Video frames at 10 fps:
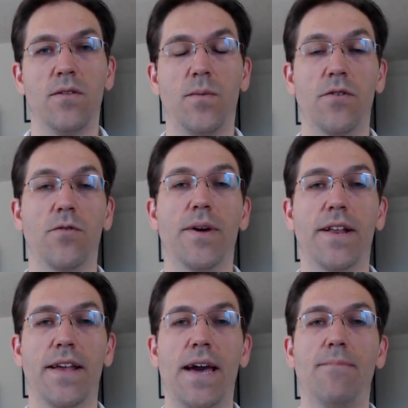spiritual
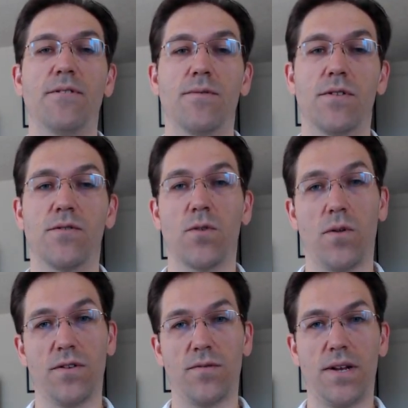awakening happens when the
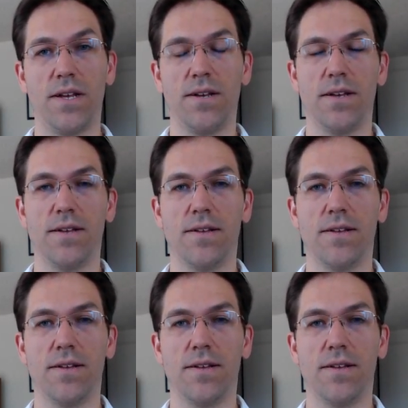soul is ready.